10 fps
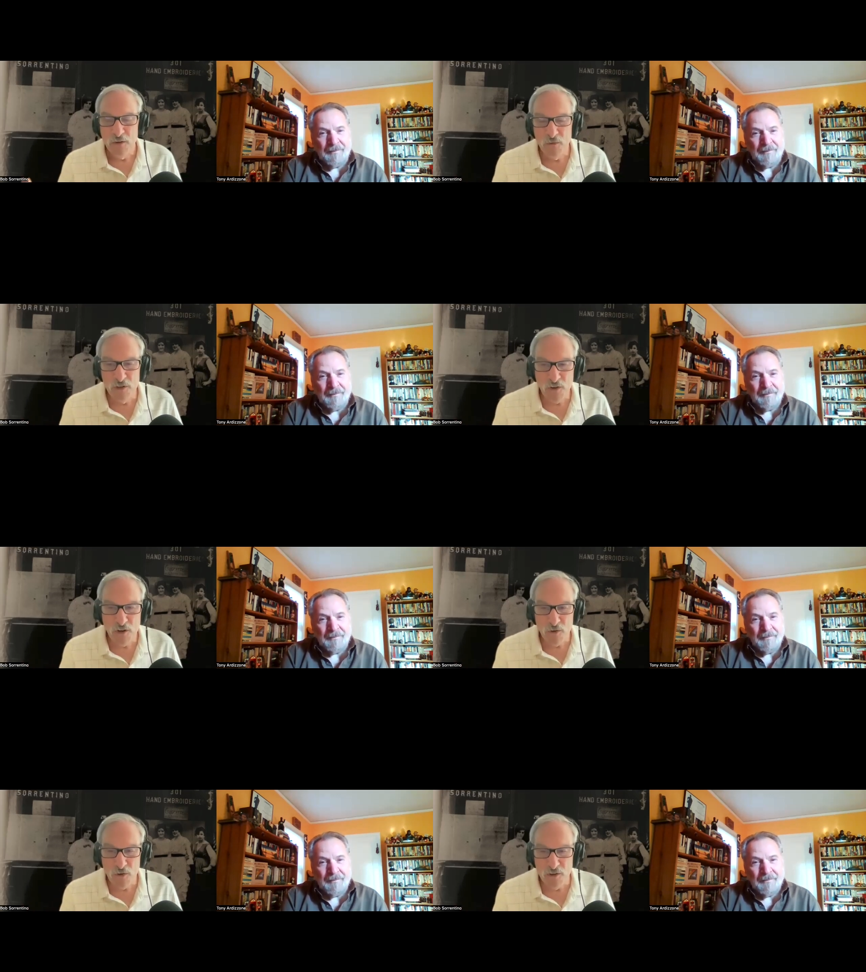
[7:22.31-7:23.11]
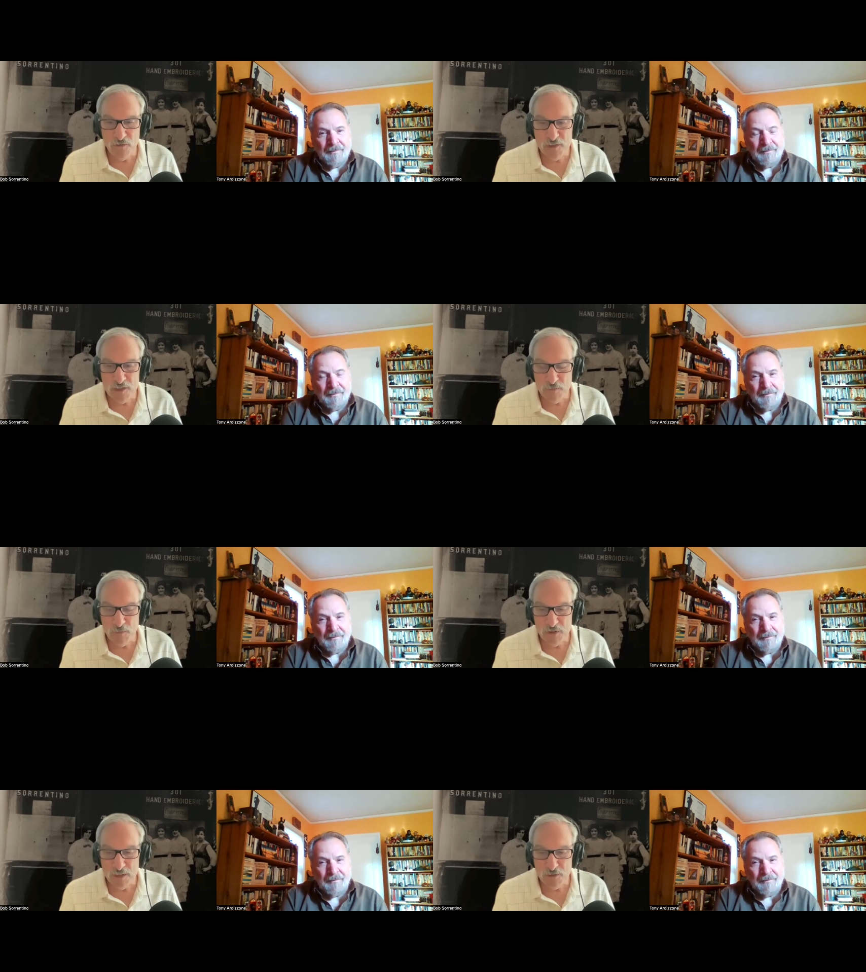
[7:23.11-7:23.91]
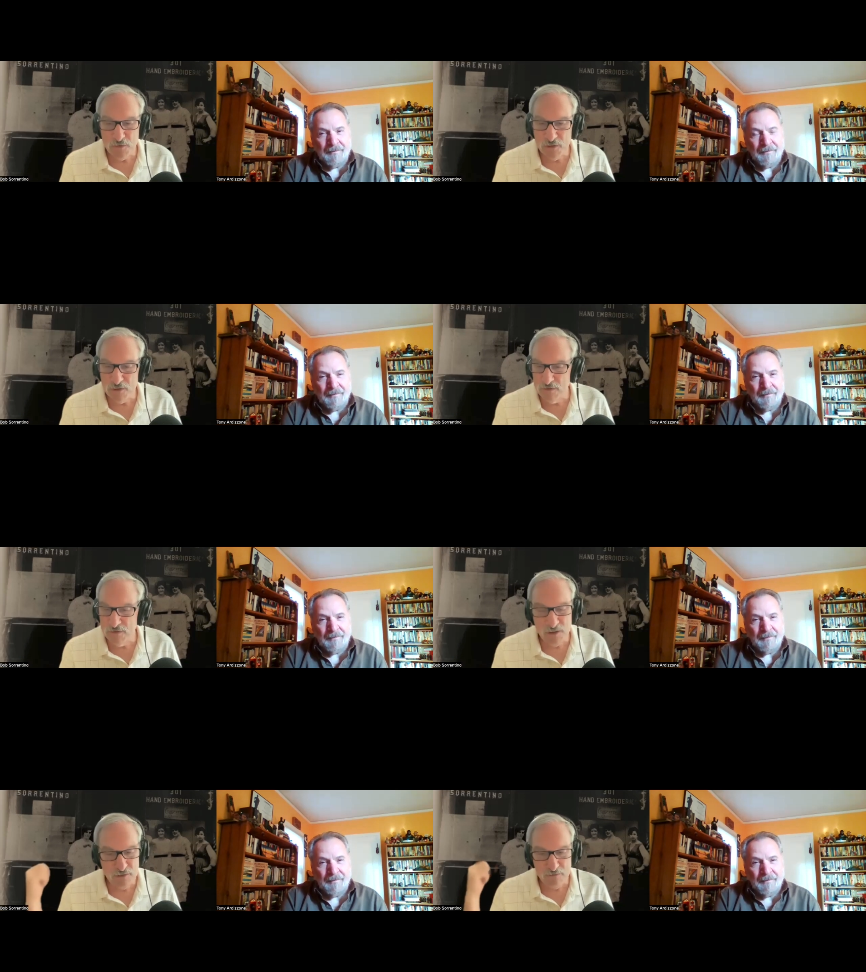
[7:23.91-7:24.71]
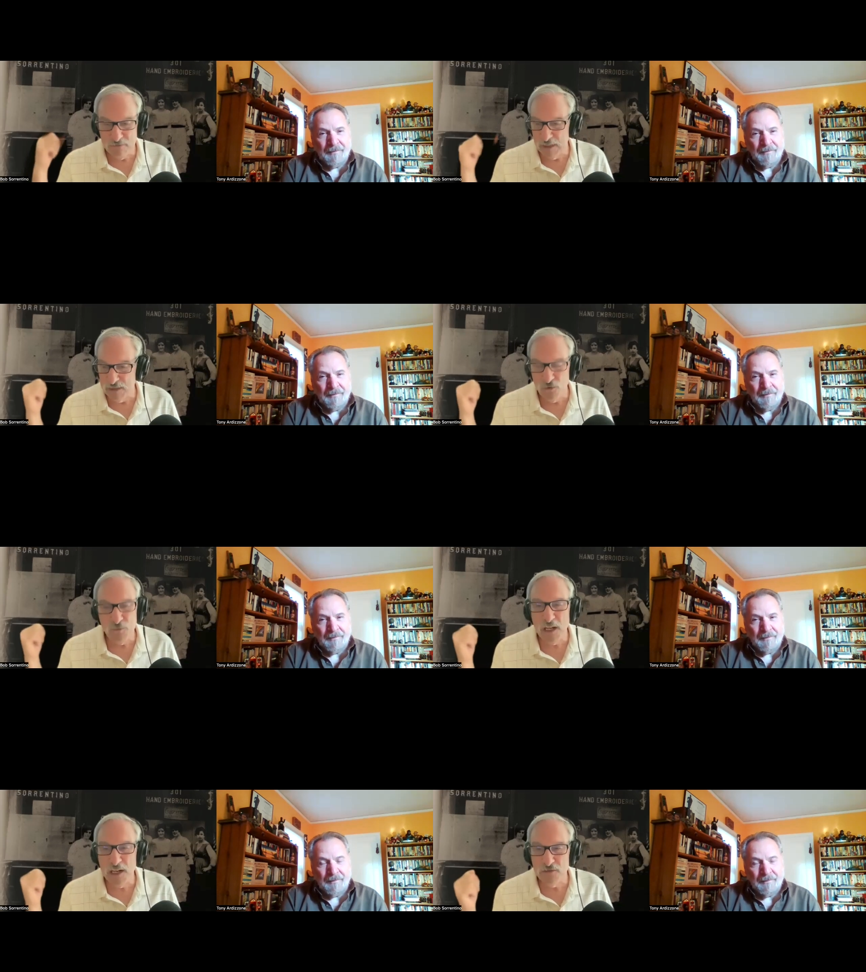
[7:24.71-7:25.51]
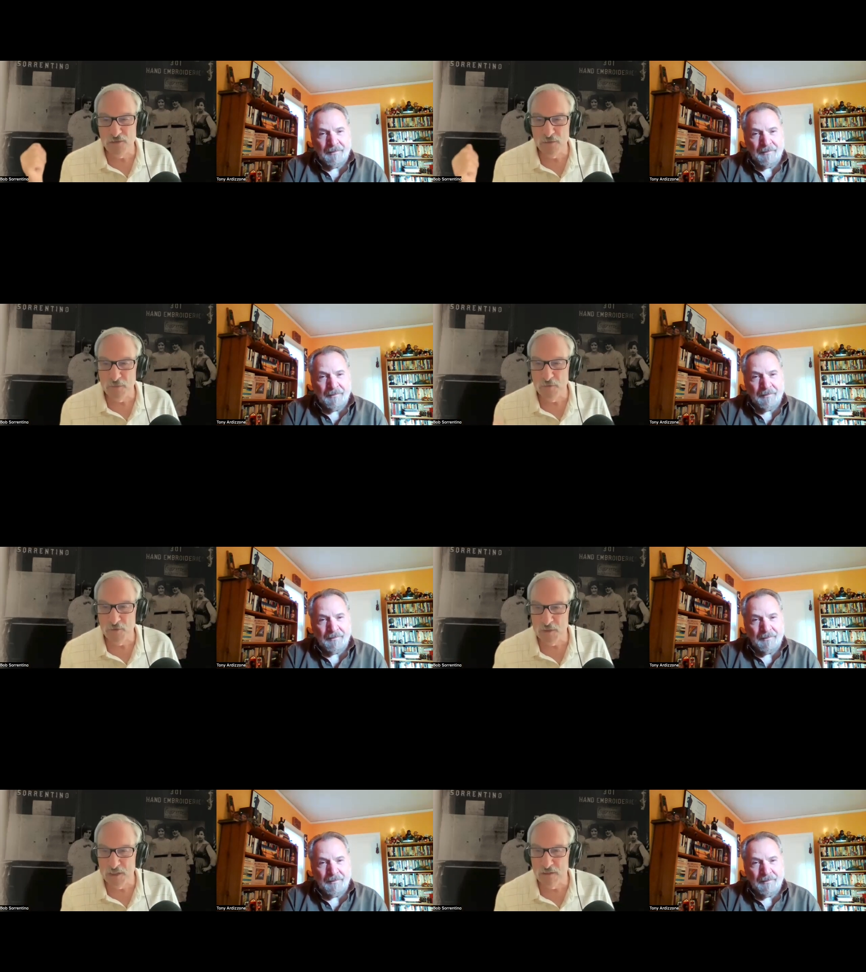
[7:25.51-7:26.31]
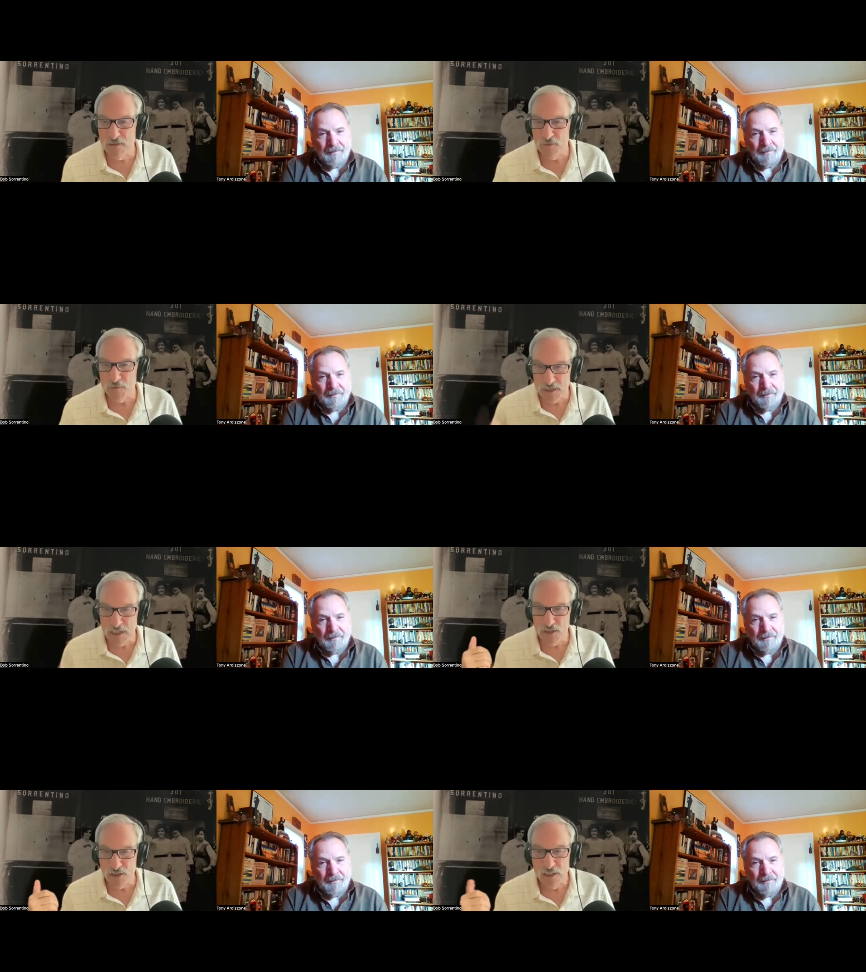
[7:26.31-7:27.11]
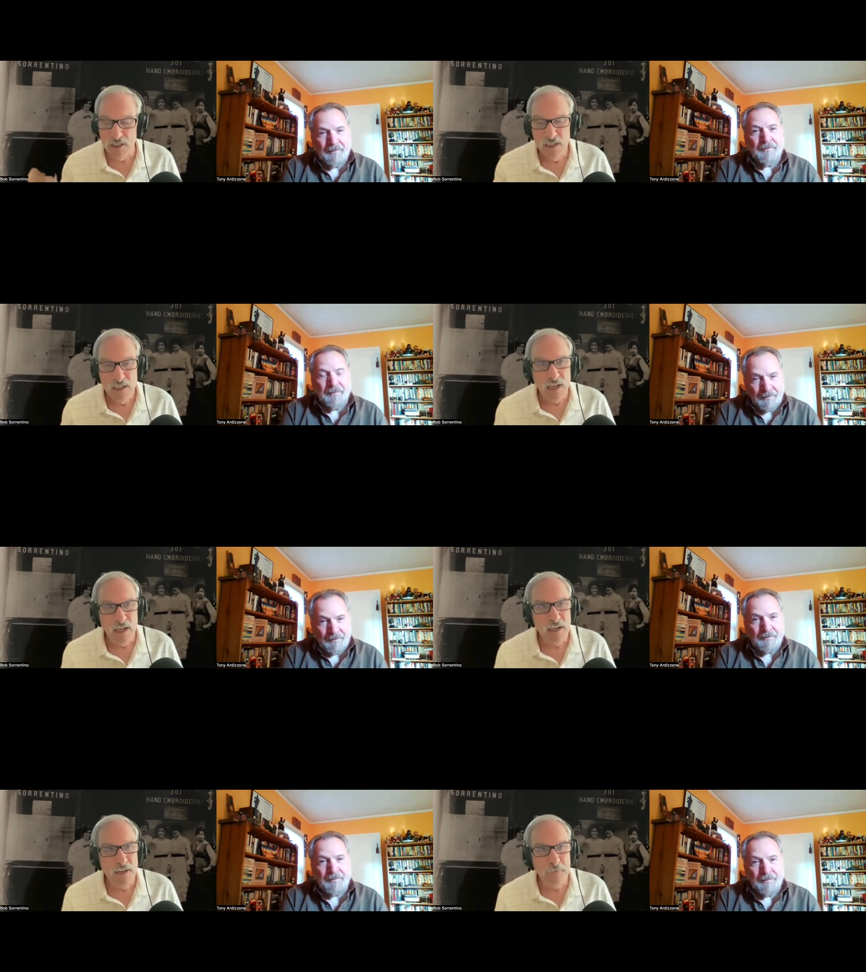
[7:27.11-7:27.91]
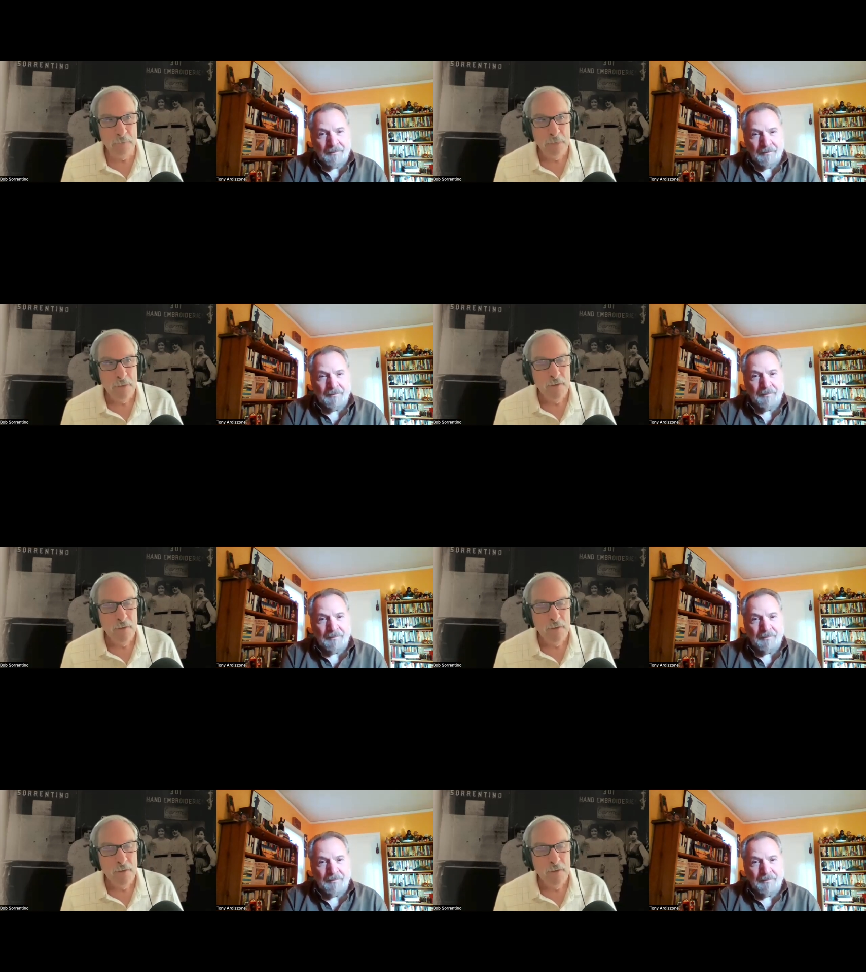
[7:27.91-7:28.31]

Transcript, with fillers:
Speaker 1: one of our office buildings was just like two blocks from from the from the station. Mm-hmm. Um,